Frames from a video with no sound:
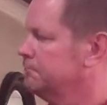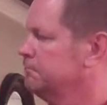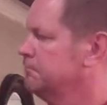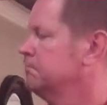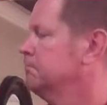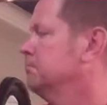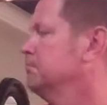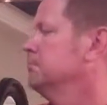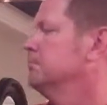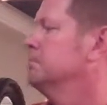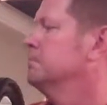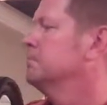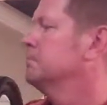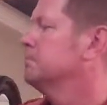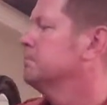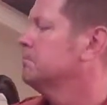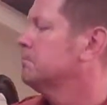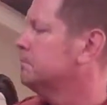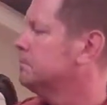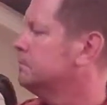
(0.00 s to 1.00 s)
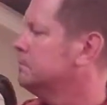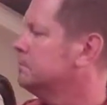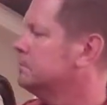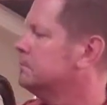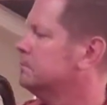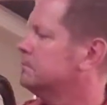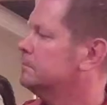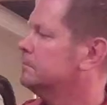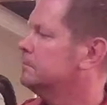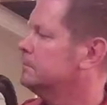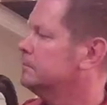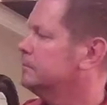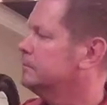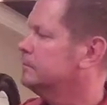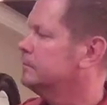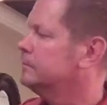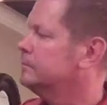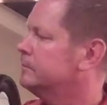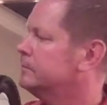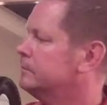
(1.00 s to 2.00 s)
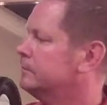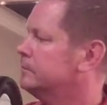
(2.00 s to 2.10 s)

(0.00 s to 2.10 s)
[no speech]